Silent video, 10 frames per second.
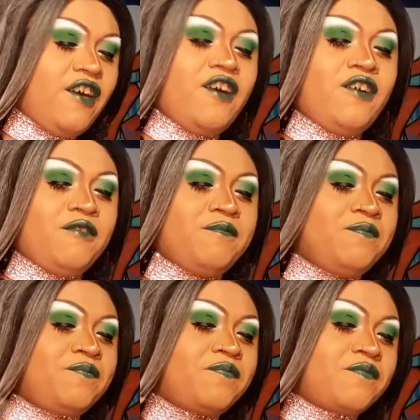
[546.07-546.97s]
Oh,
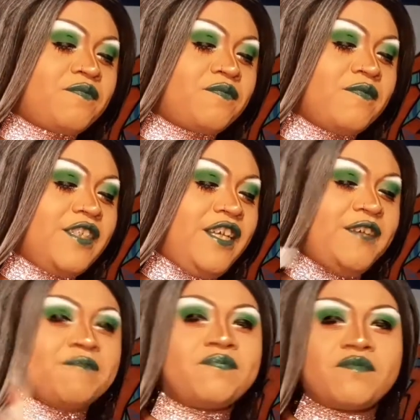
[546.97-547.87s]

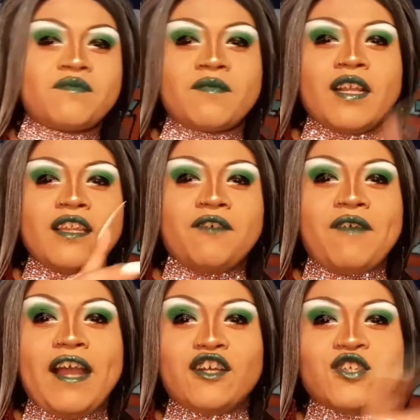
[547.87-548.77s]
the
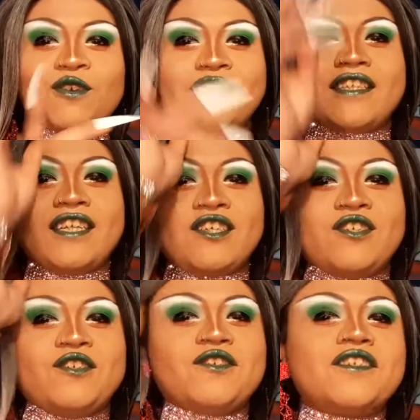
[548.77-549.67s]
fire tokens that they
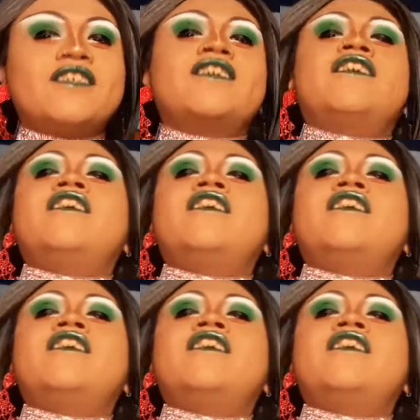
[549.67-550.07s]
introduced.